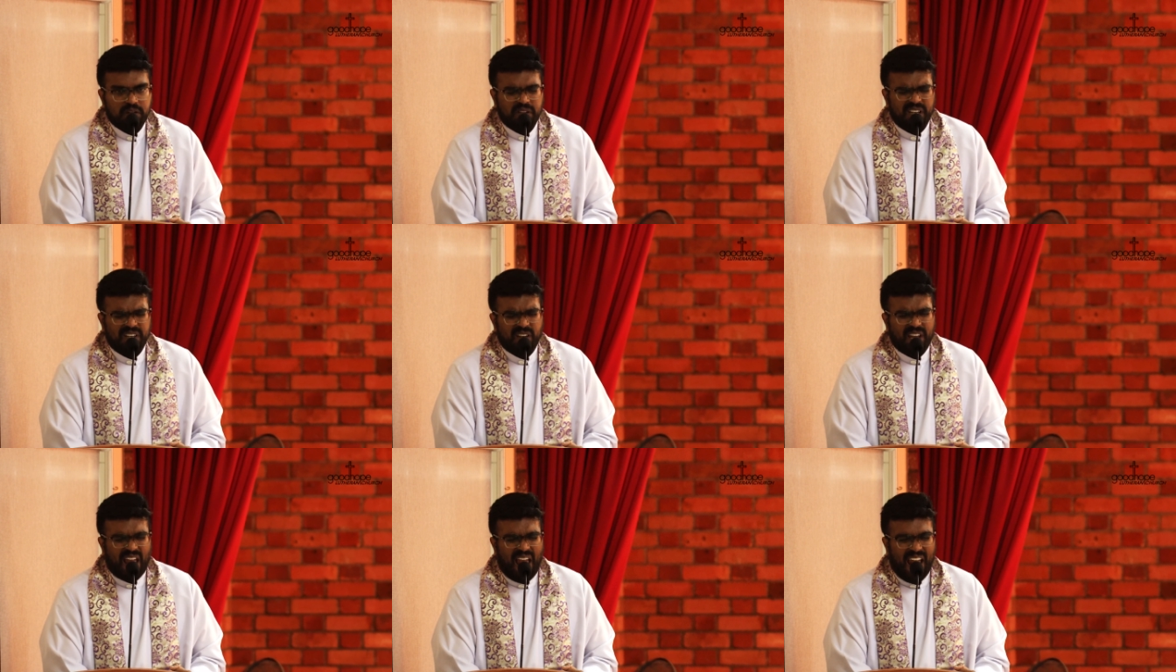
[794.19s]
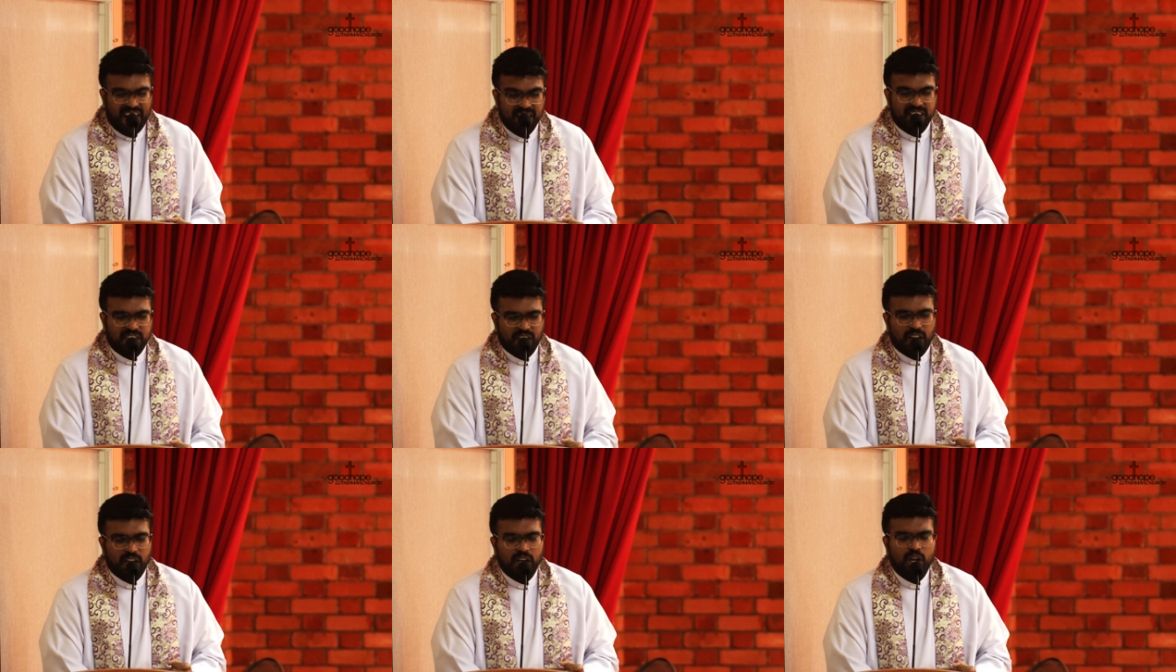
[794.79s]
that
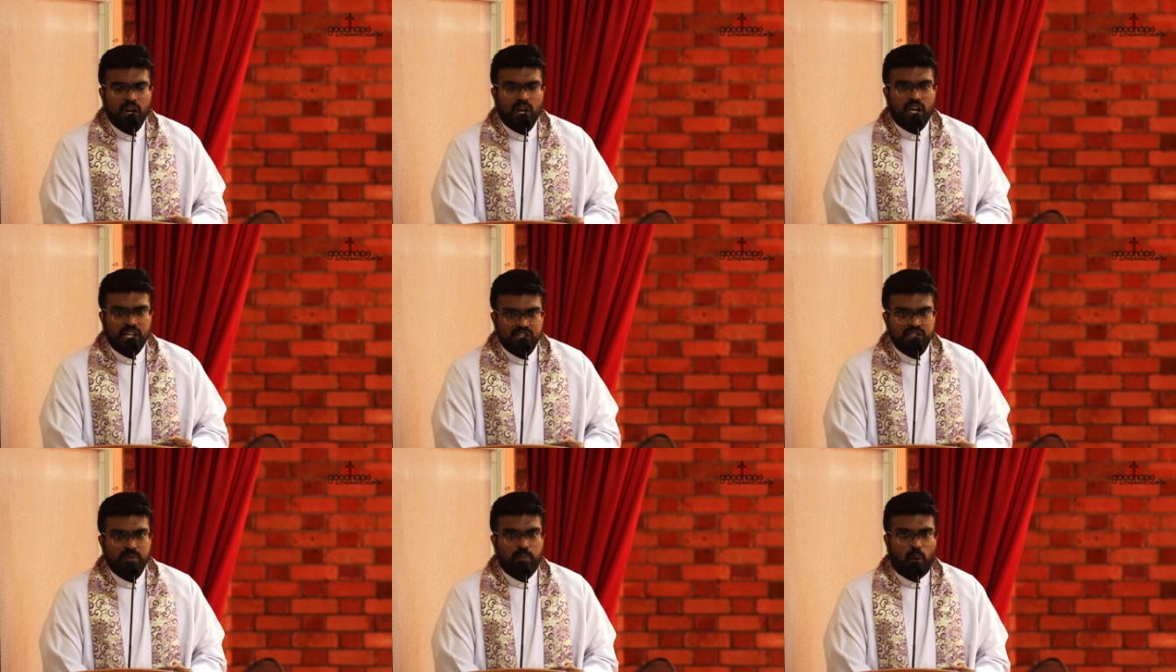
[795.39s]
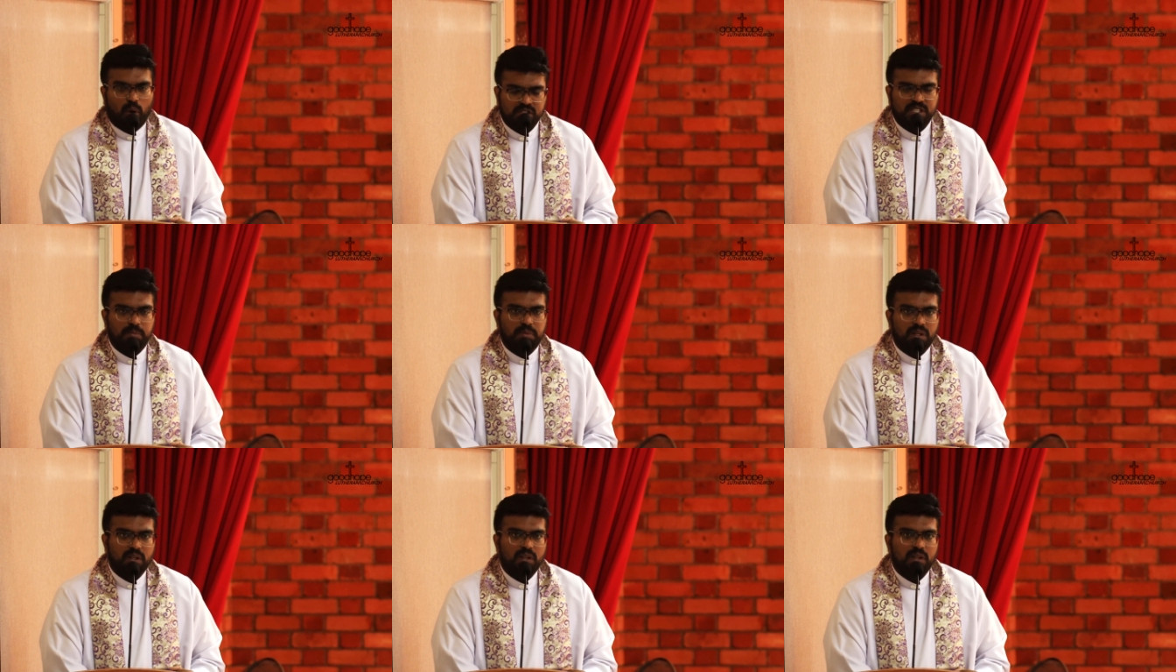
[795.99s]
anything is
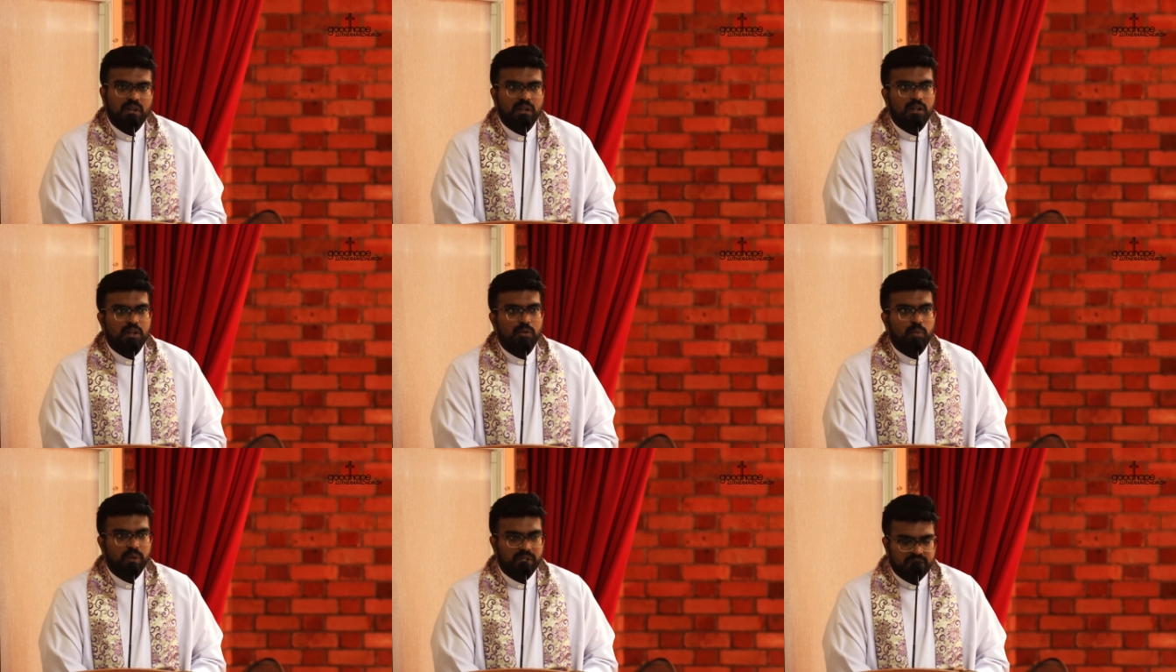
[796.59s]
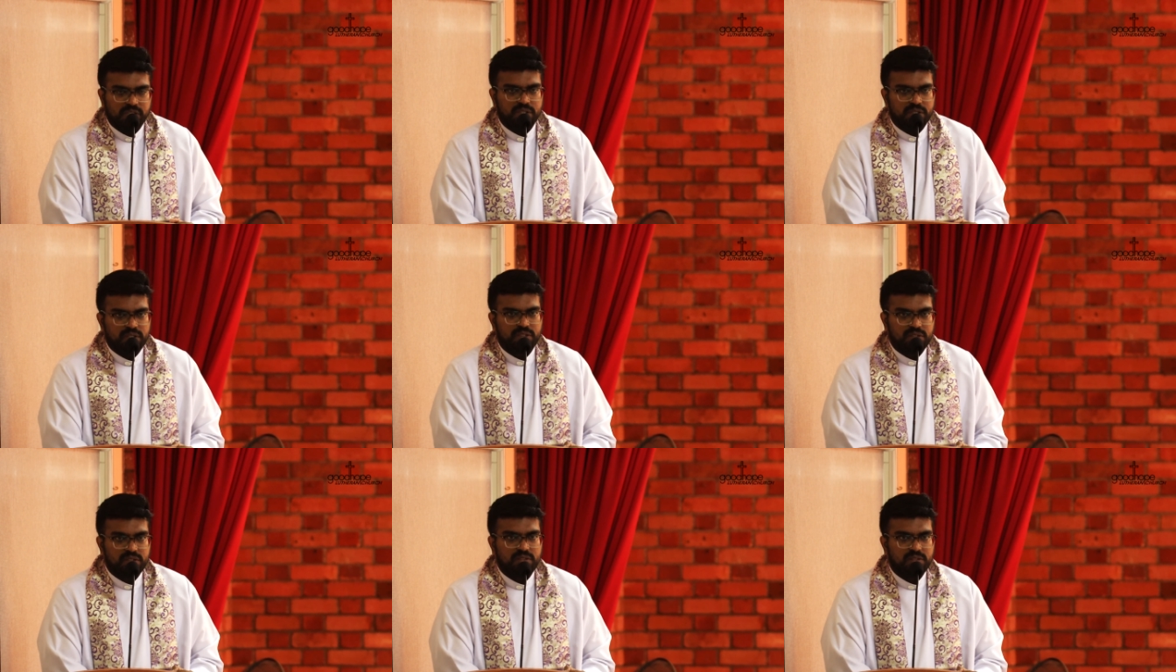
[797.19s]
possible with
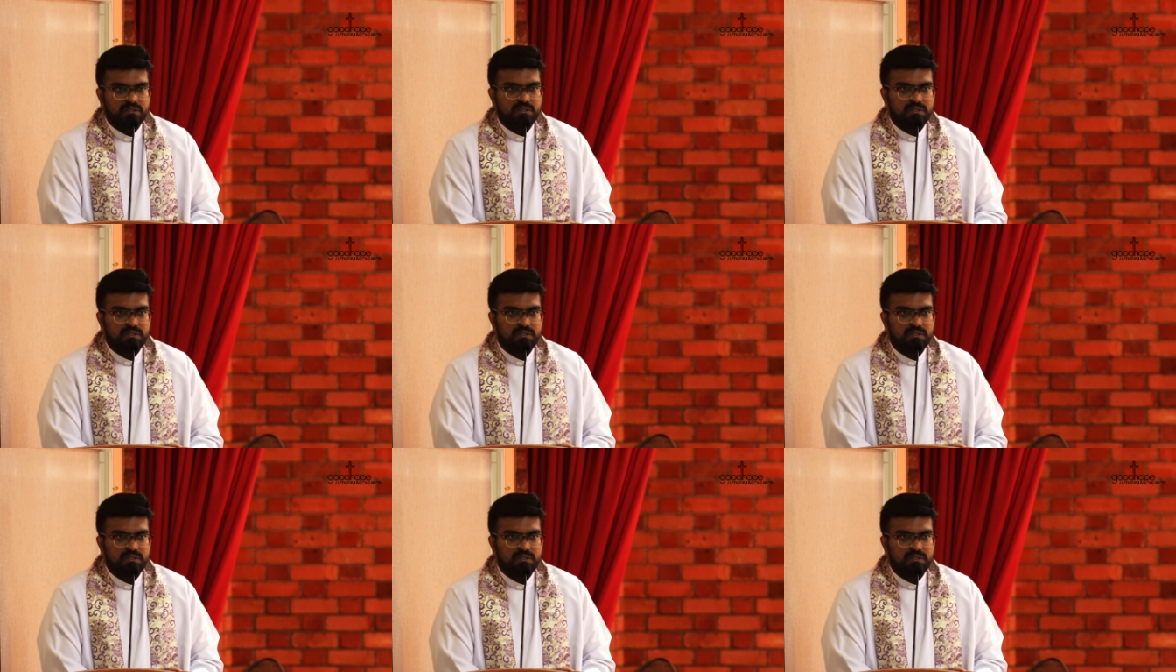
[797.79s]
Jesus.